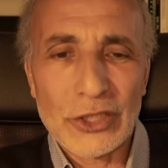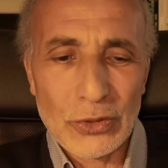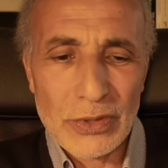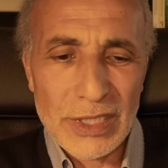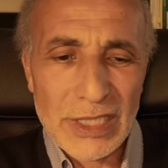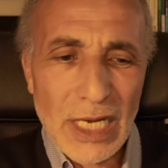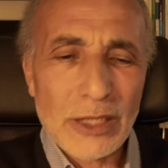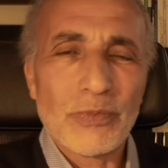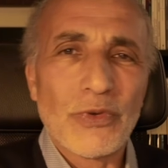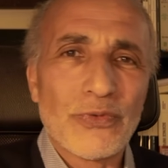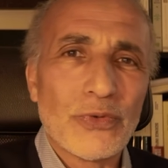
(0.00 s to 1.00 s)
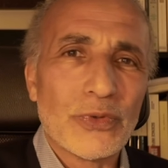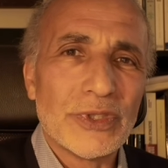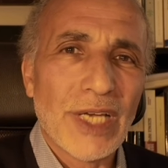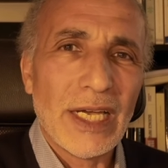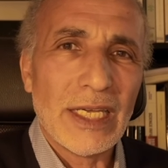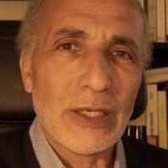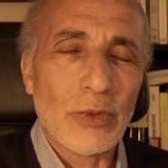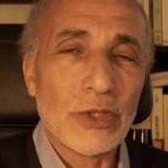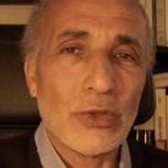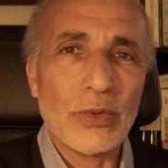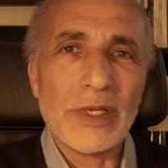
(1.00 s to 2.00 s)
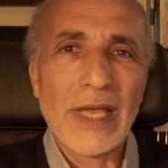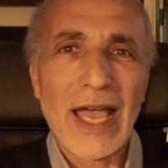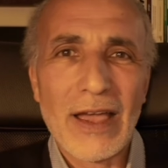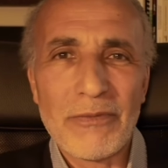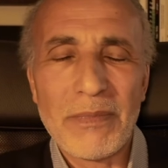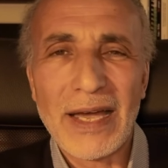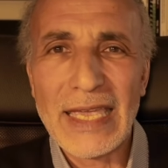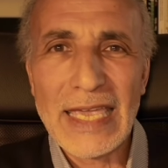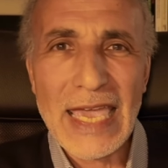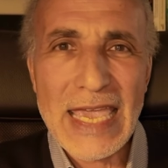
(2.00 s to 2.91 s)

It just before dying when you will have my